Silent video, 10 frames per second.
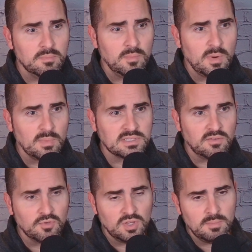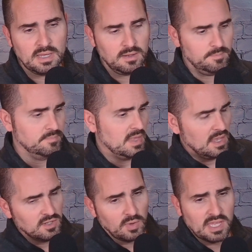I'm going to make myself really big.
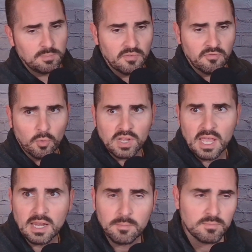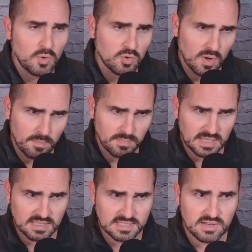Do I keep the 4080 or do I get
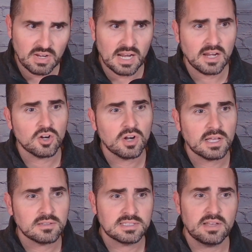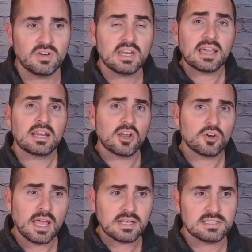the 7900
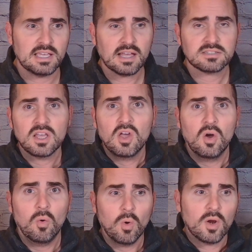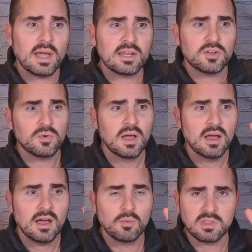XTX? What do I do?
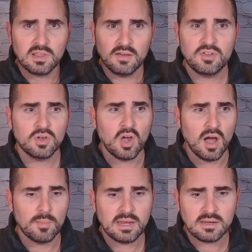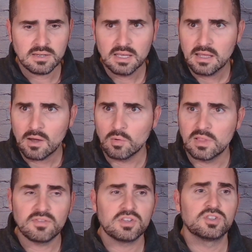I would love you to comment. I would
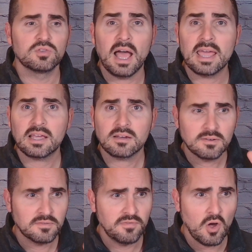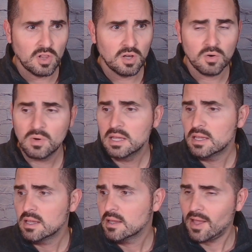love you to like, follow,
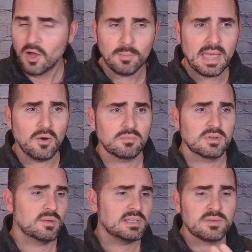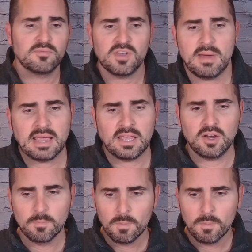help me out. Give me some feedback here.